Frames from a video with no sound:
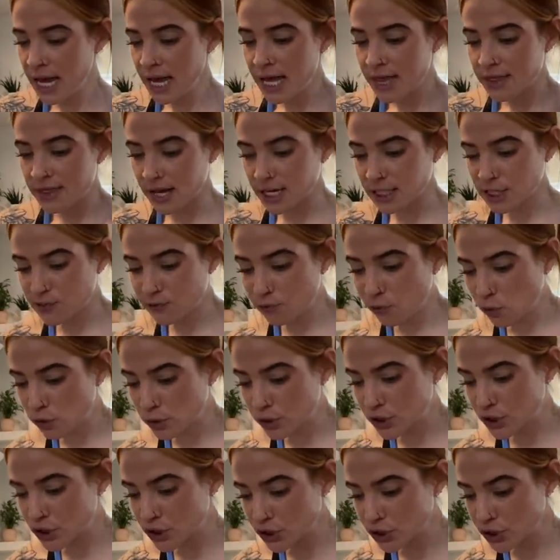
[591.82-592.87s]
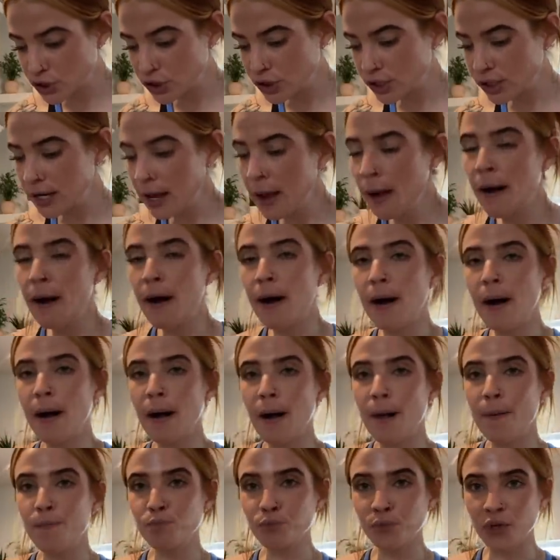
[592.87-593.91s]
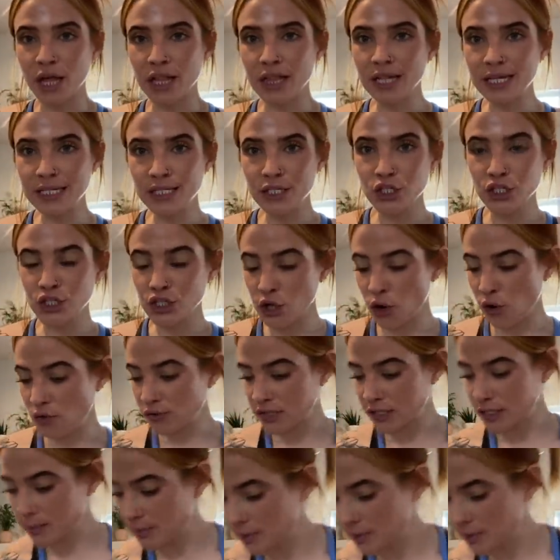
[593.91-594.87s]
That's for certain. Let's just go over some